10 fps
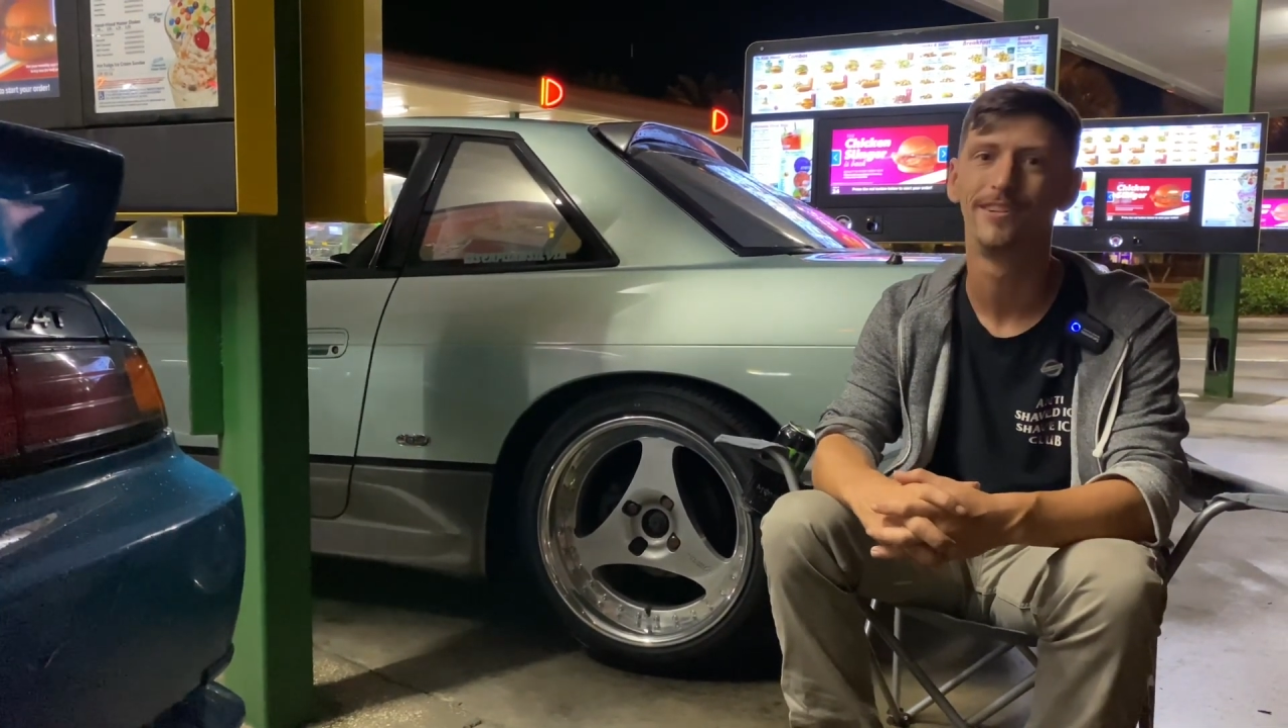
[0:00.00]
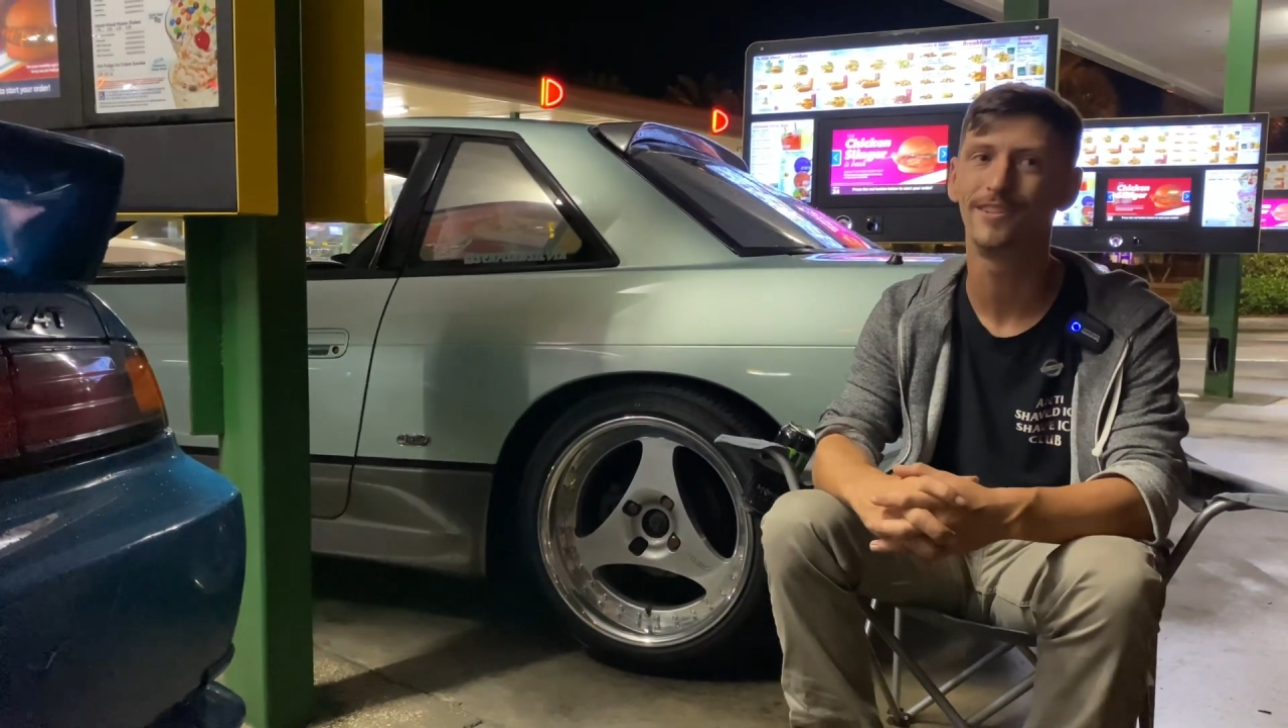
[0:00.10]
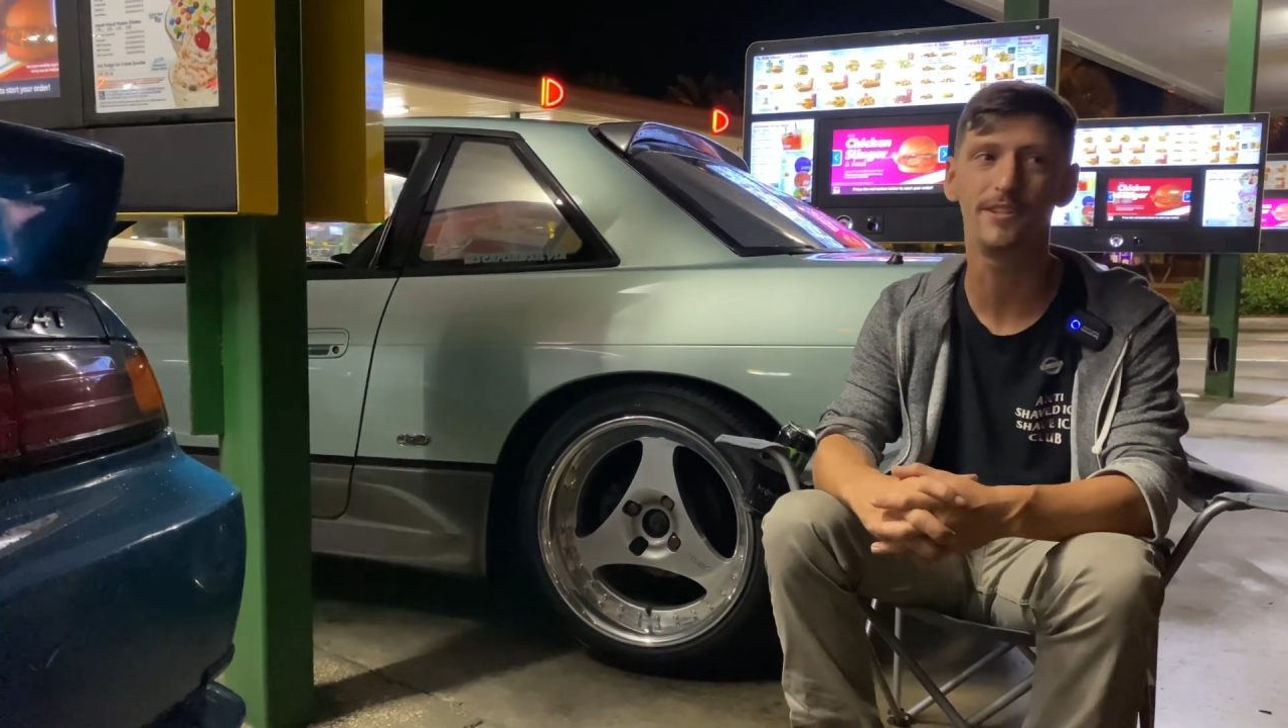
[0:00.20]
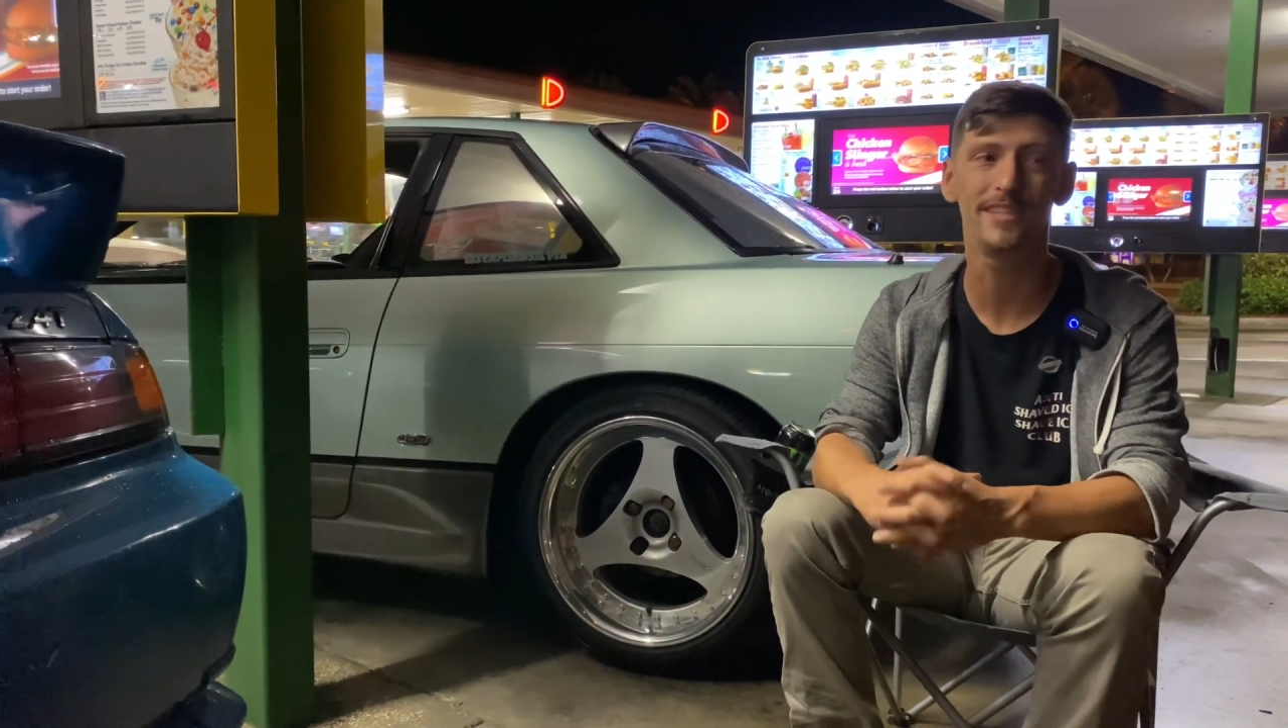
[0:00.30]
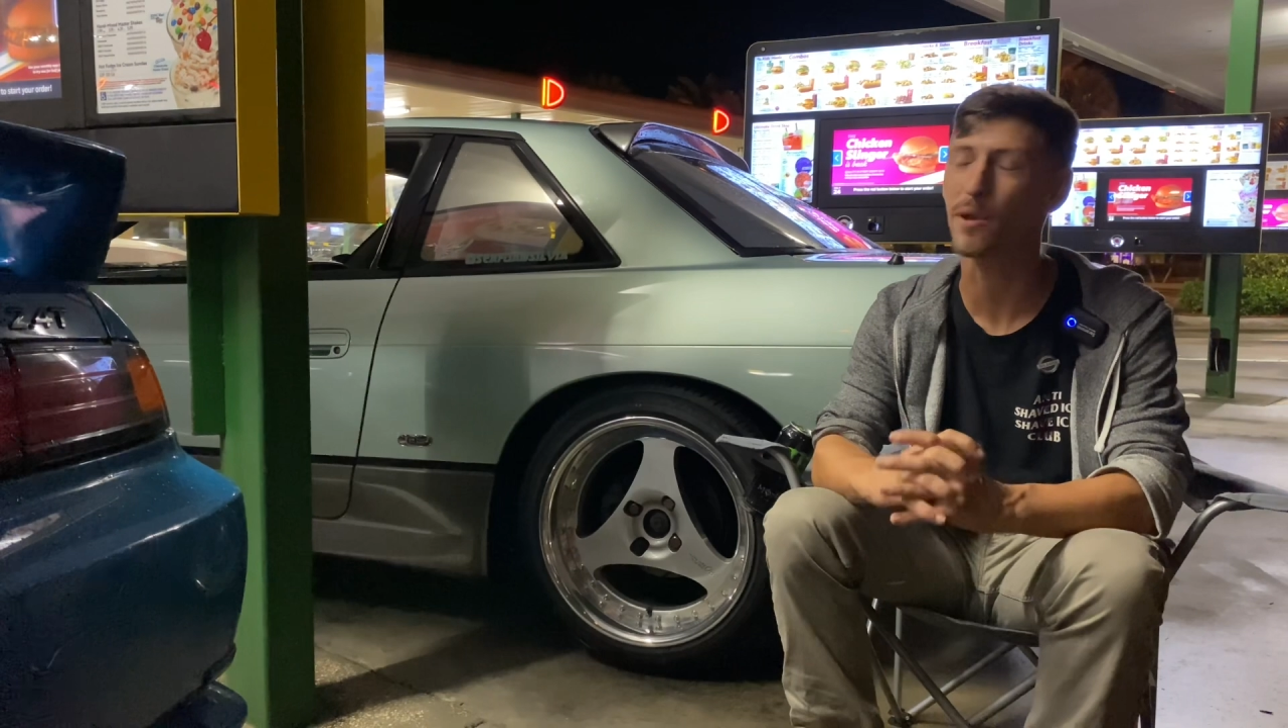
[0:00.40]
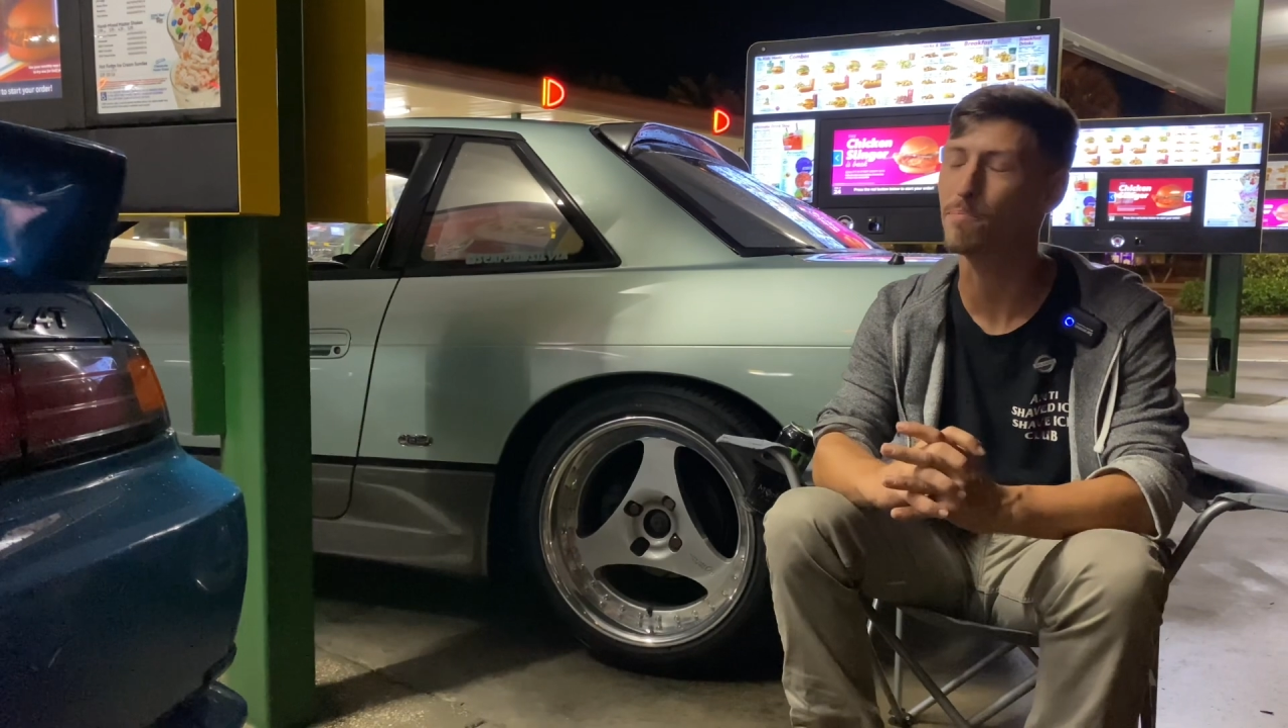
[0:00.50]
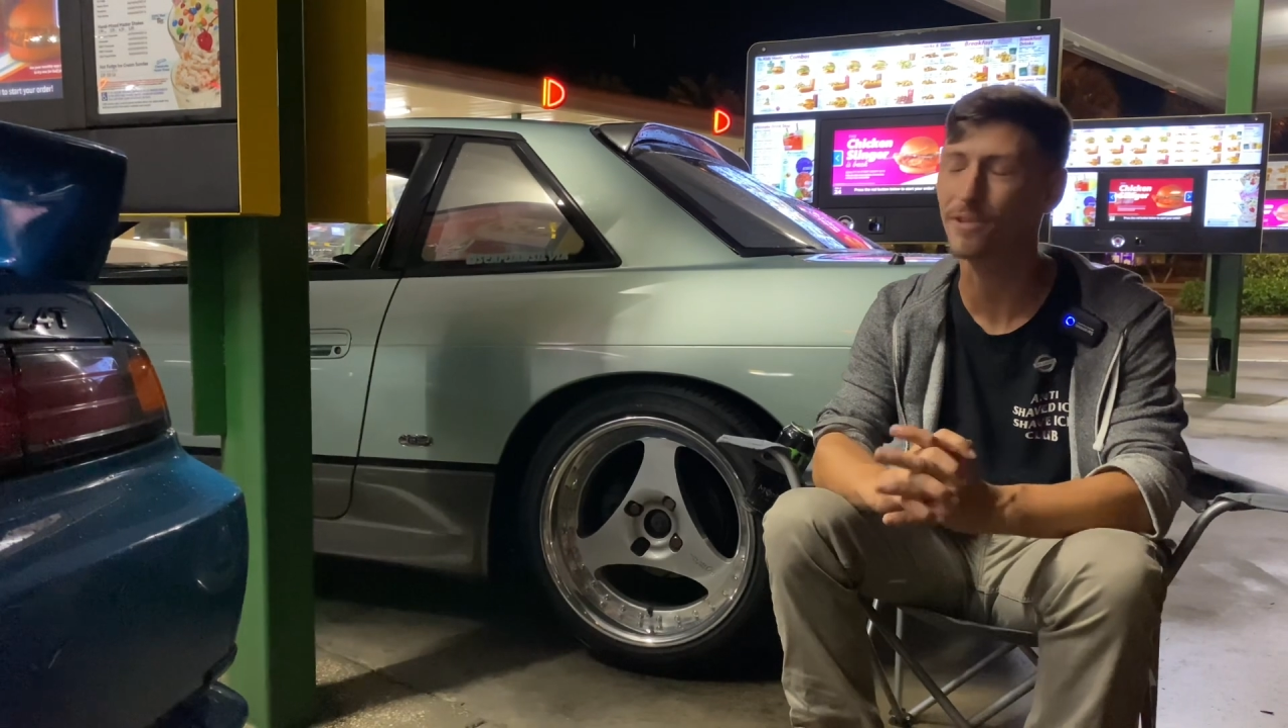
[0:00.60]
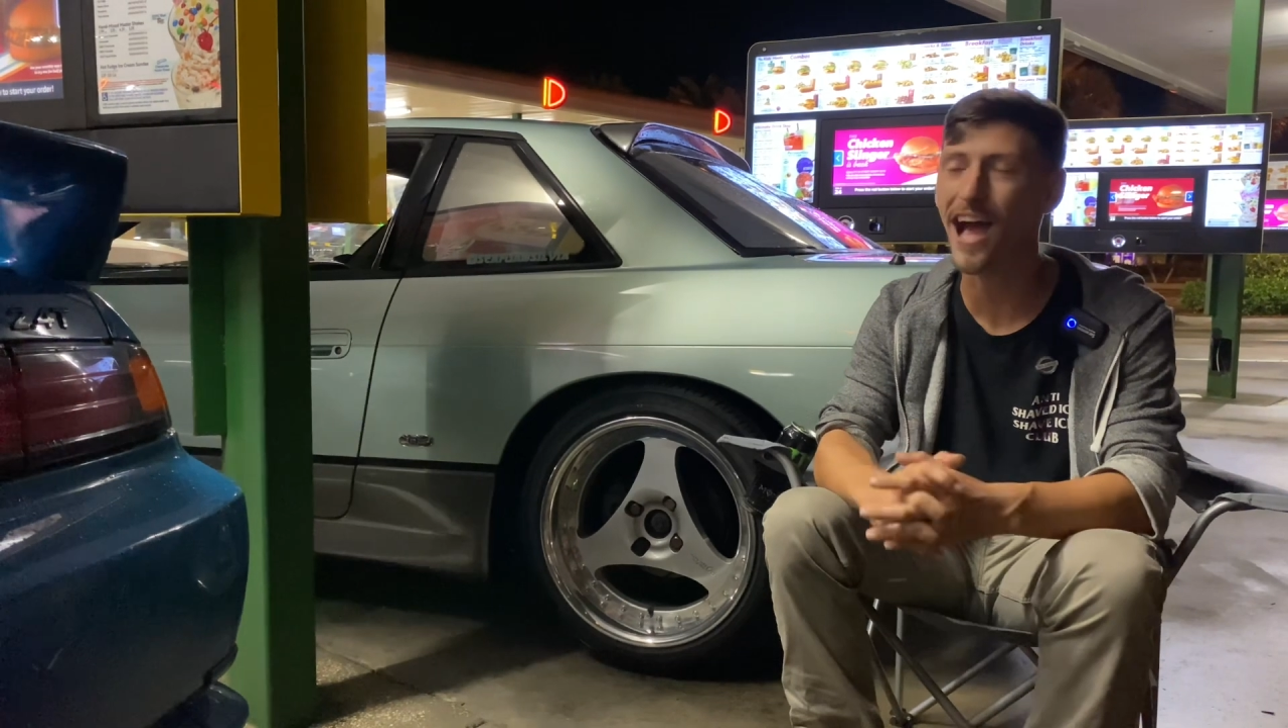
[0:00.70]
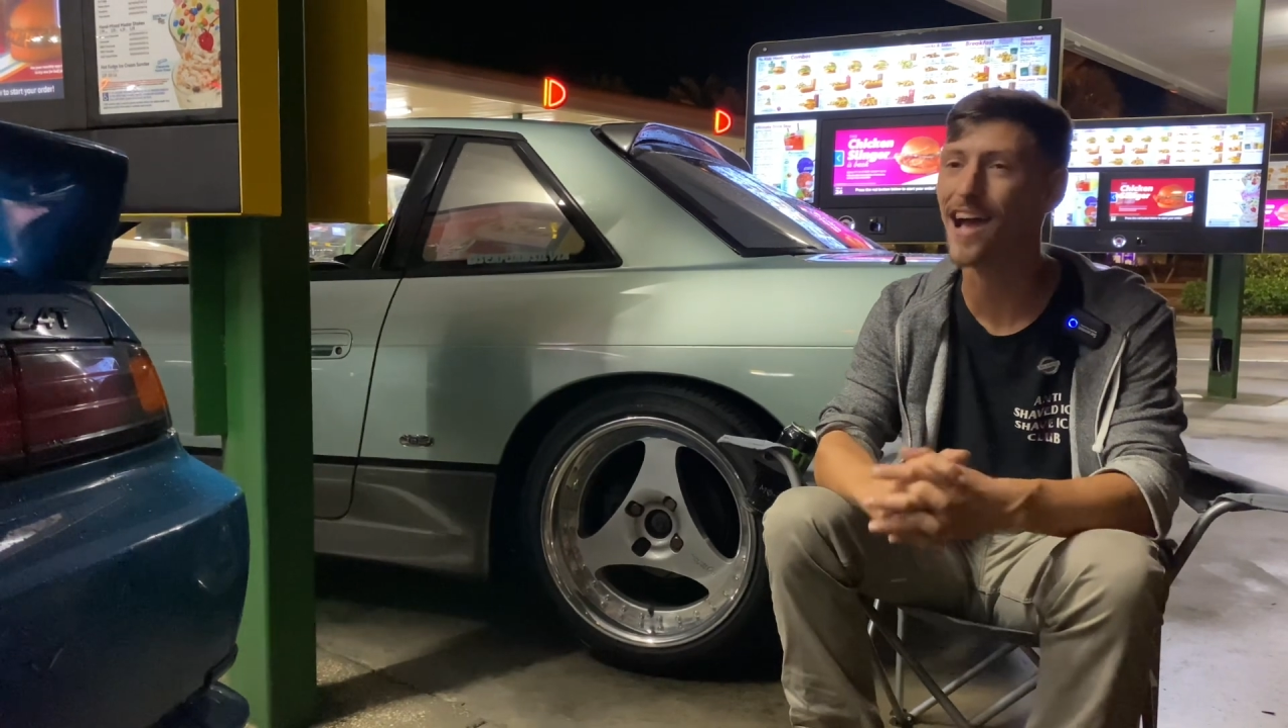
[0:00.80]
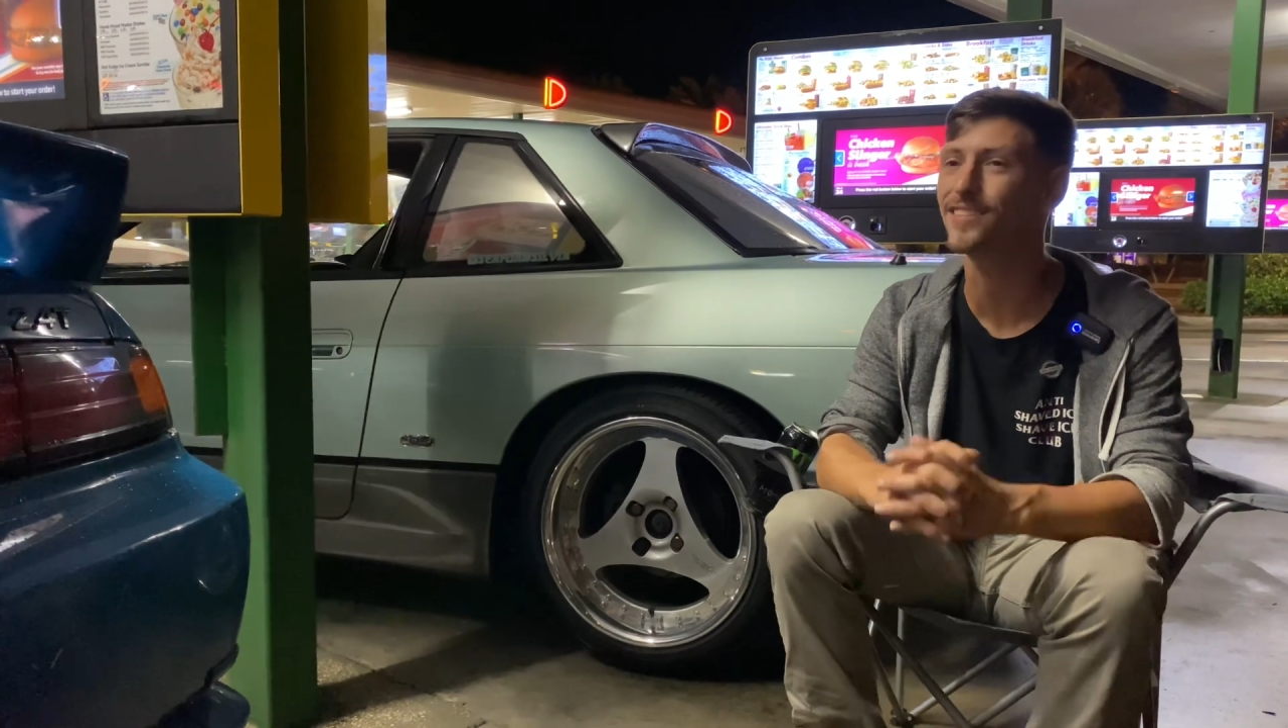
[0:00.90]
Dude, it's a
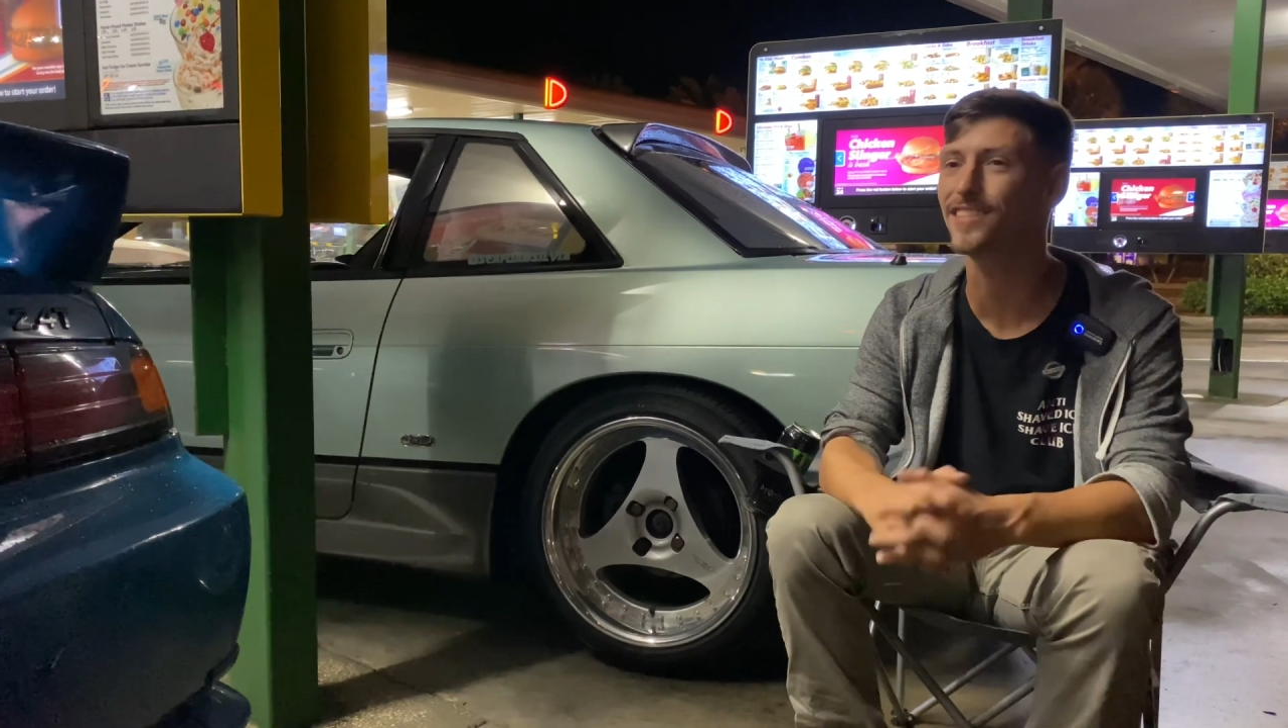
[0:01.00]
blast.